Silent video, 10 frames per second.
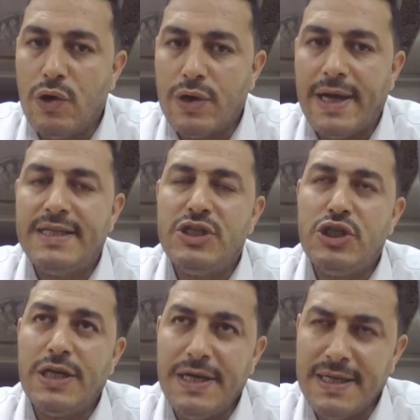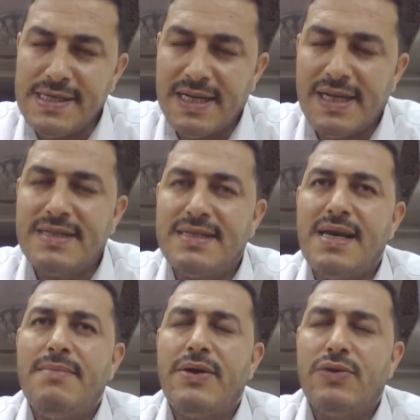Okay, digital rectal
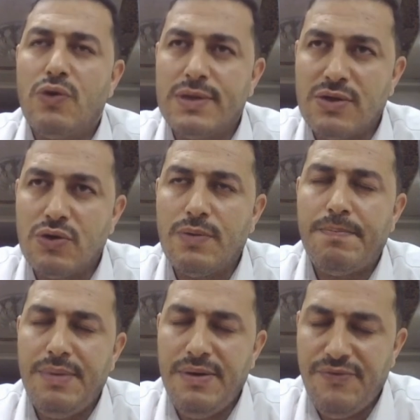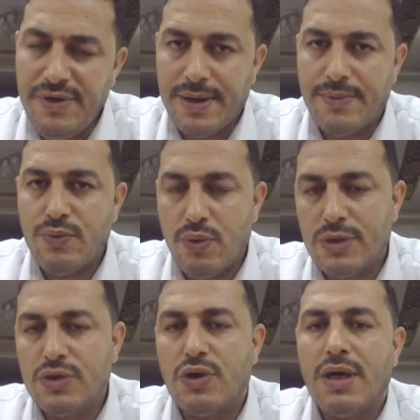exam and also PV. We
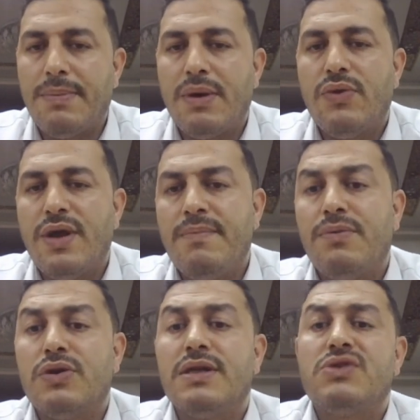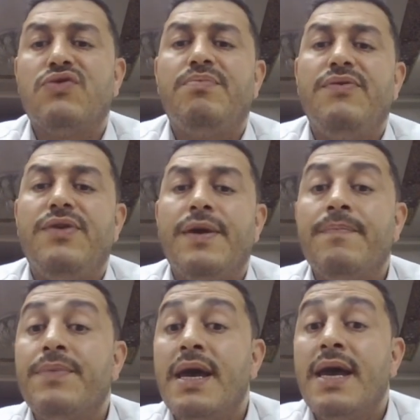will talk about the importance of PV.
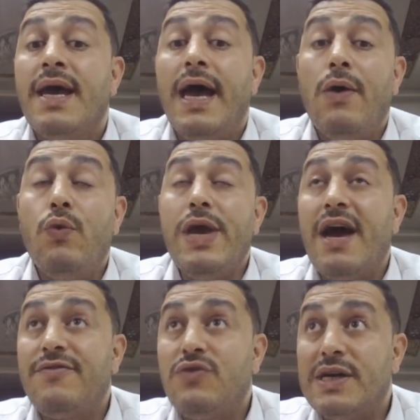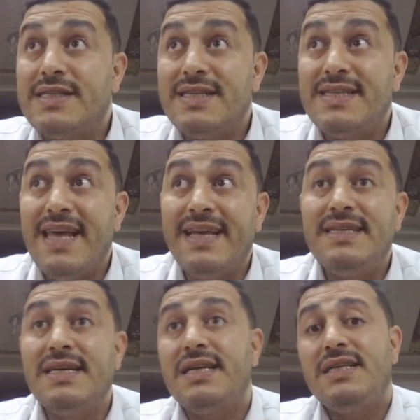We have to assess the
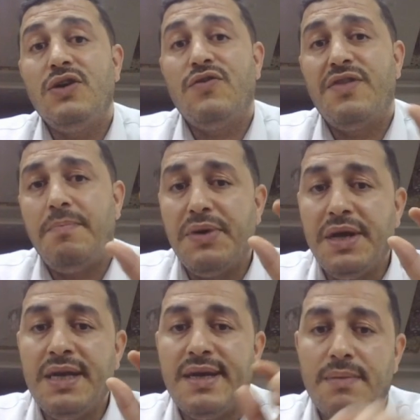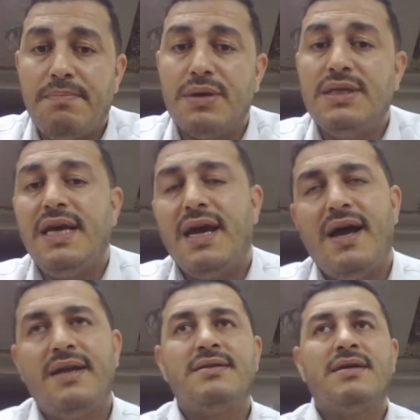integrity of the perineal body,
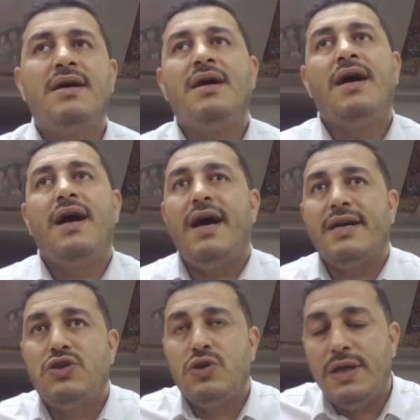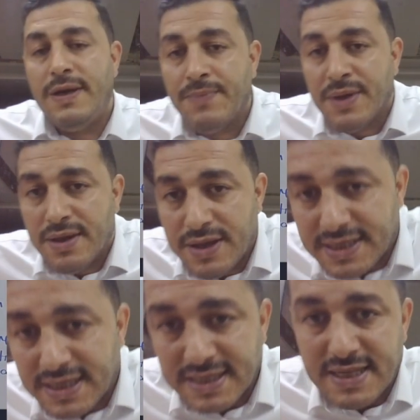and actually
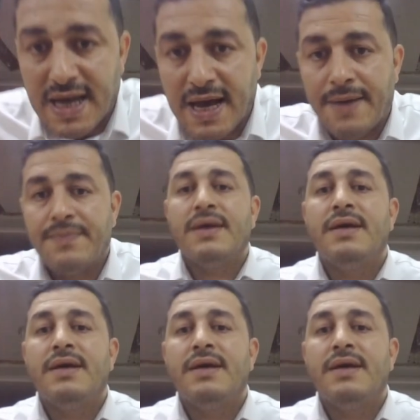this is the